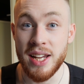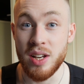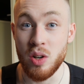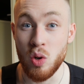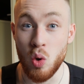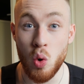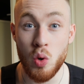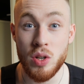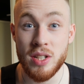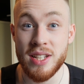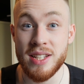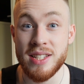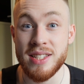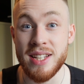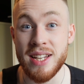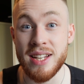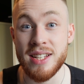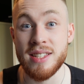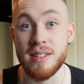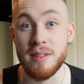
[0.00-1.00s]
in order to
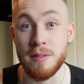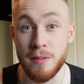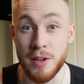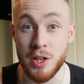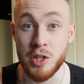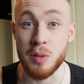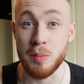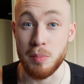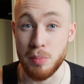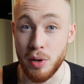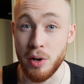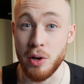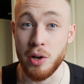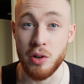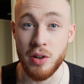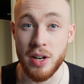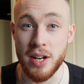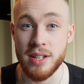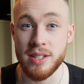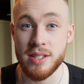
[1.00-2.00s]
see sufficient
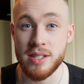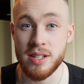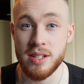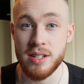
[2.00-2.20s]
progress.